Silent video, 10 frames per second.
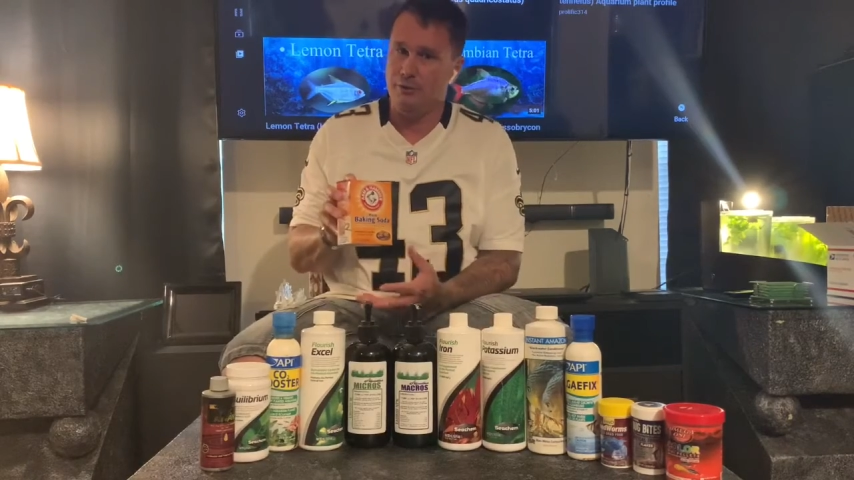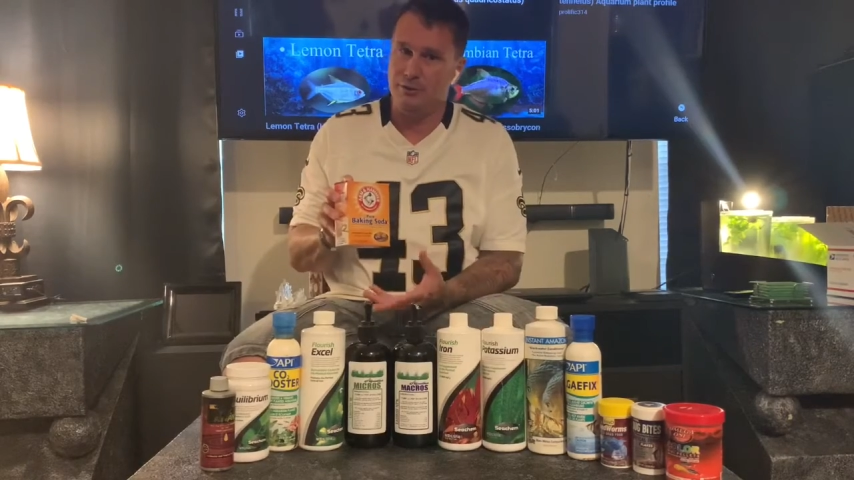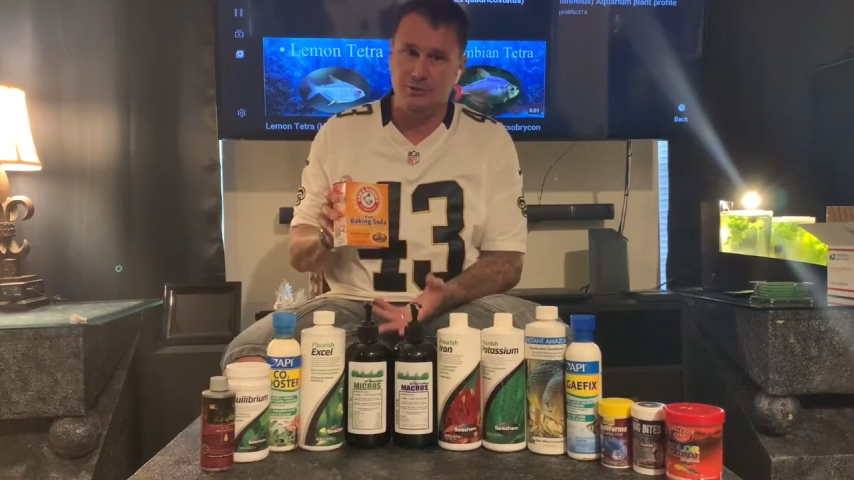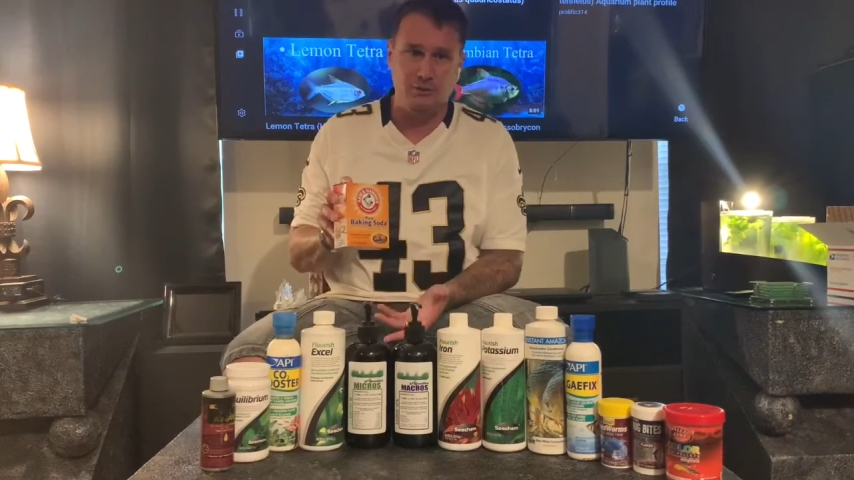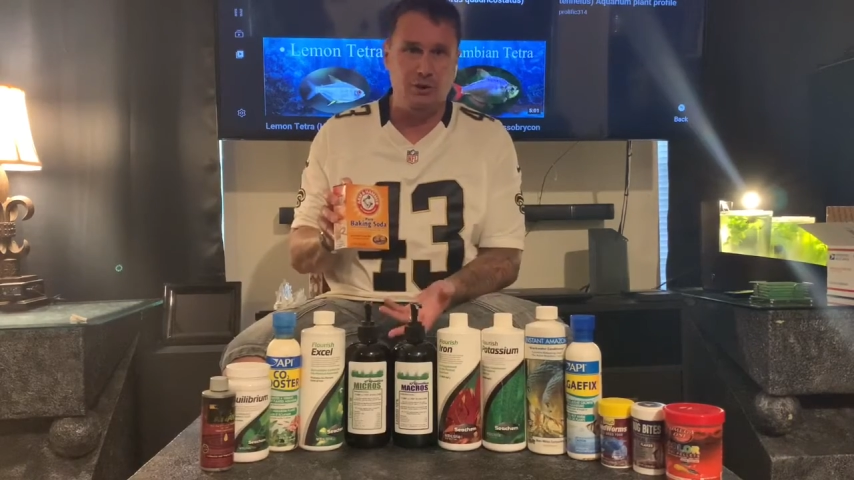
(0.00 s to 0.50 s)

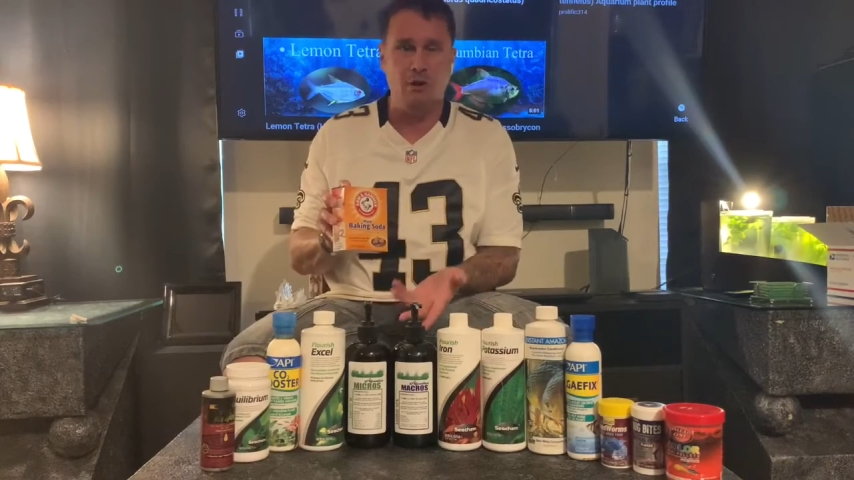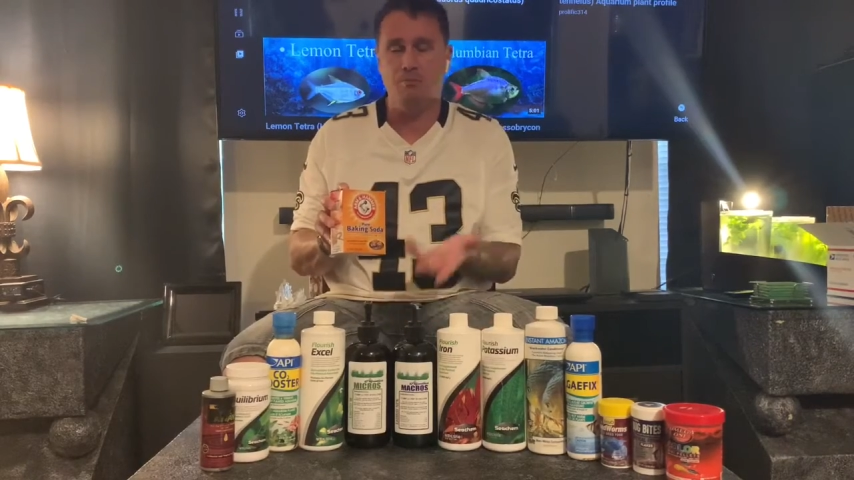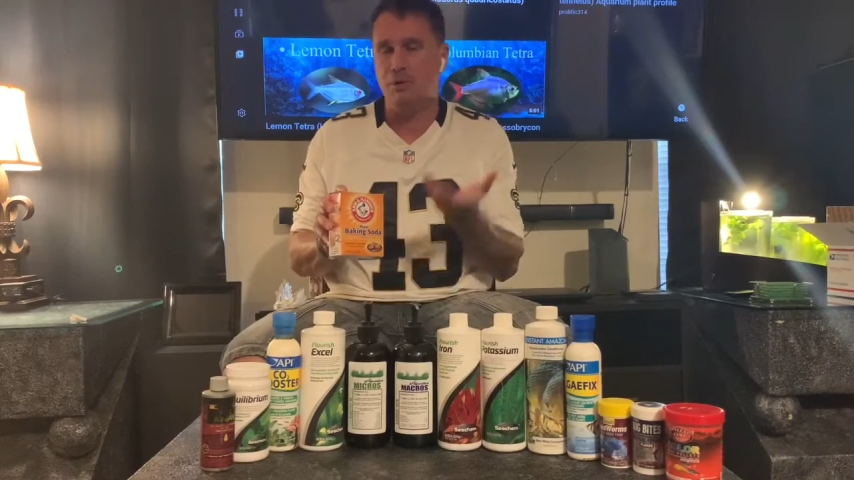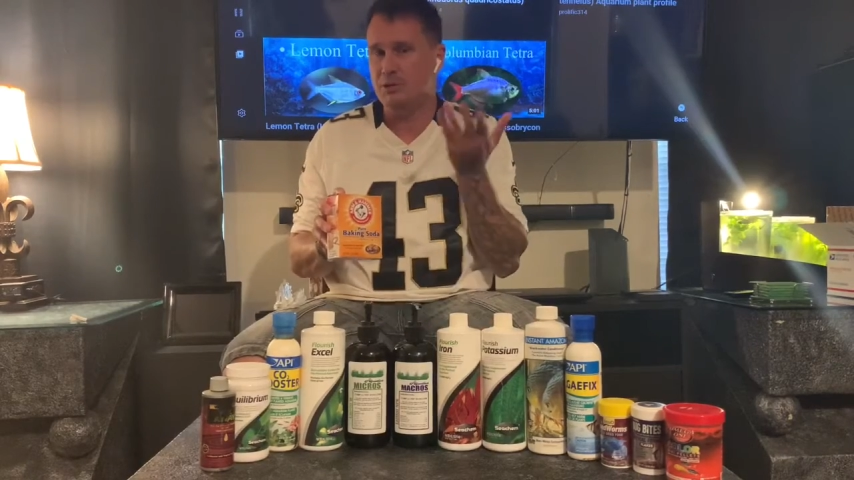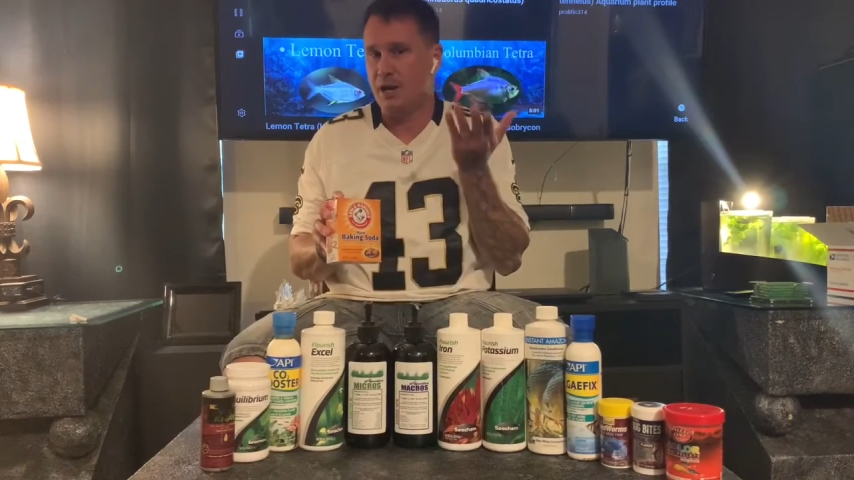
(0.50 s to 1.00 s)
this
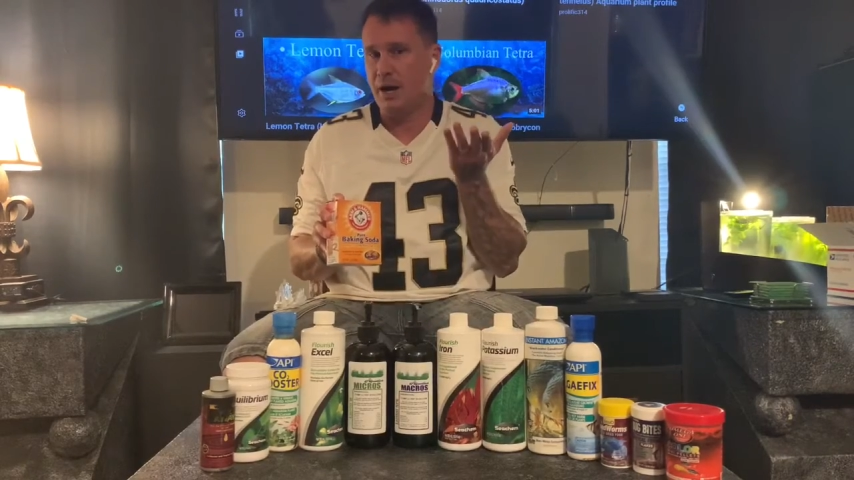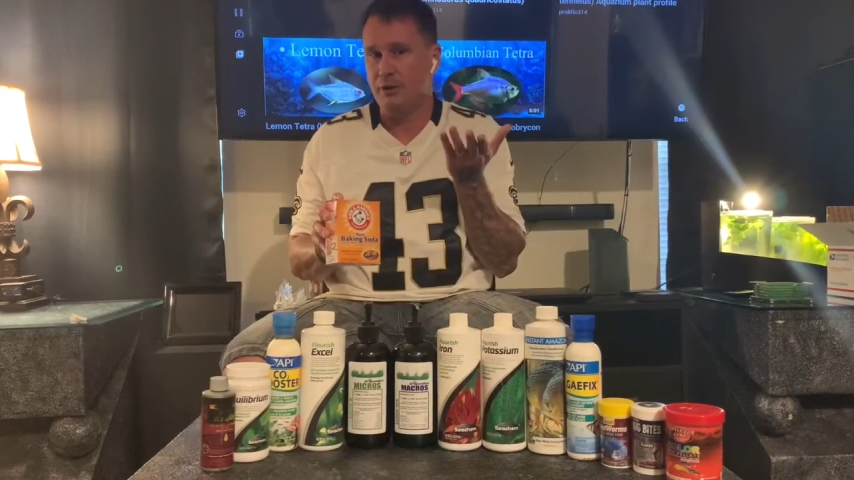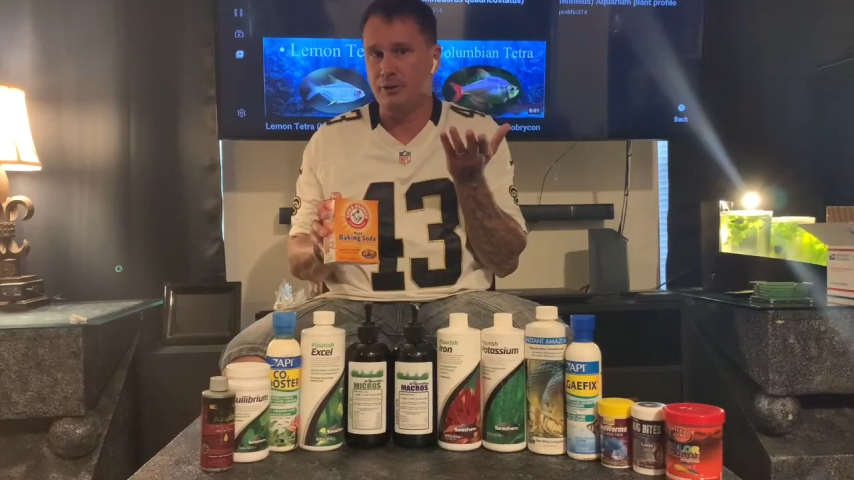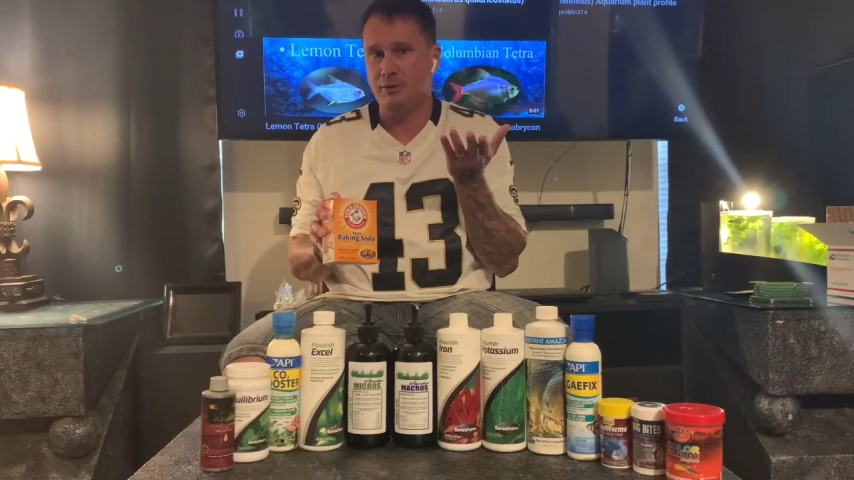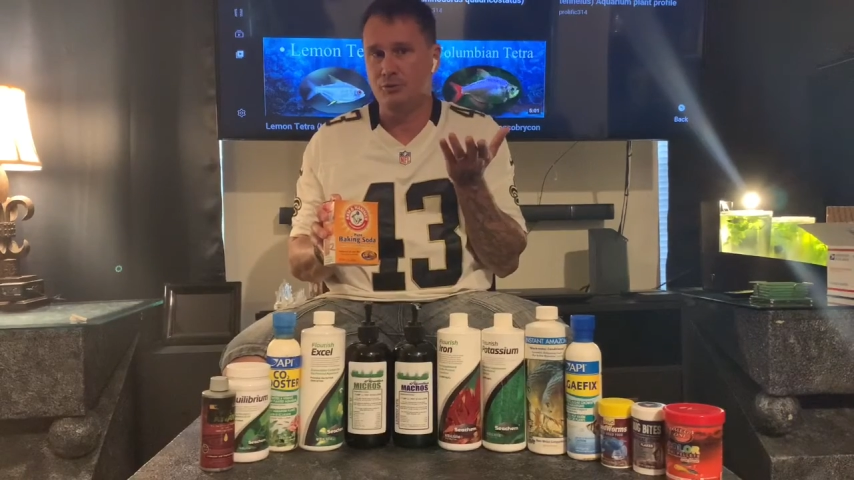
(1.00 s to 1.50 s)
on much higher
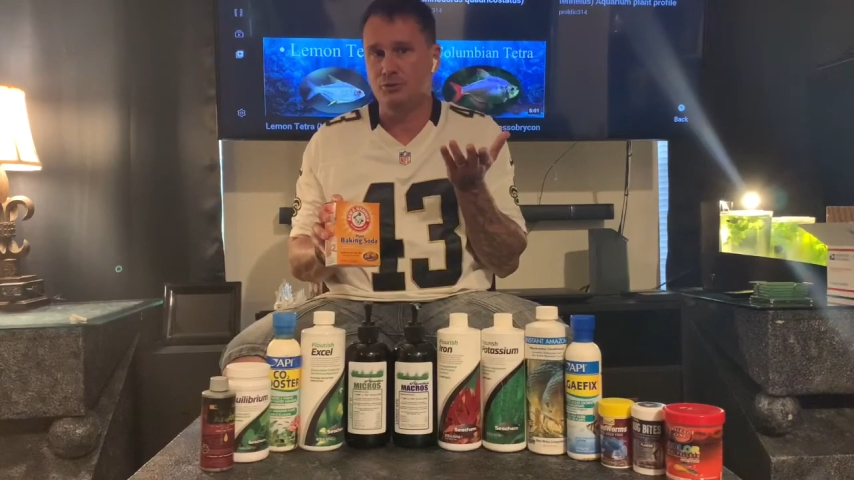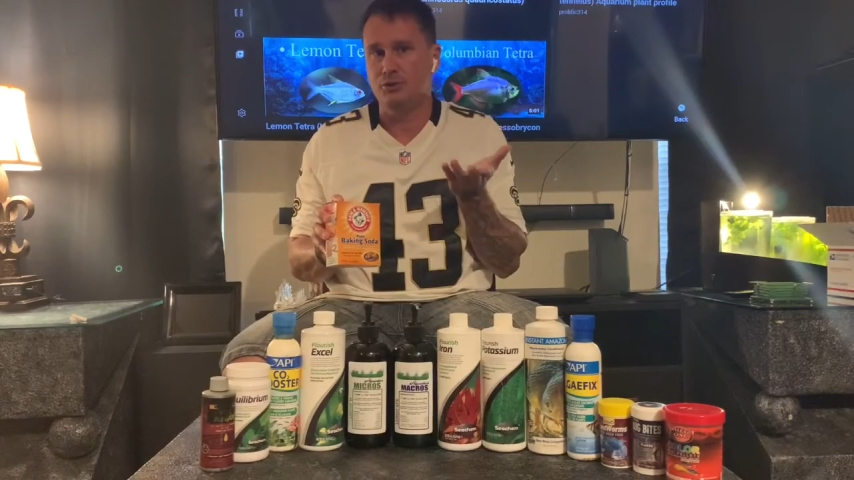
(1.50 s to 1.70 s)
levels.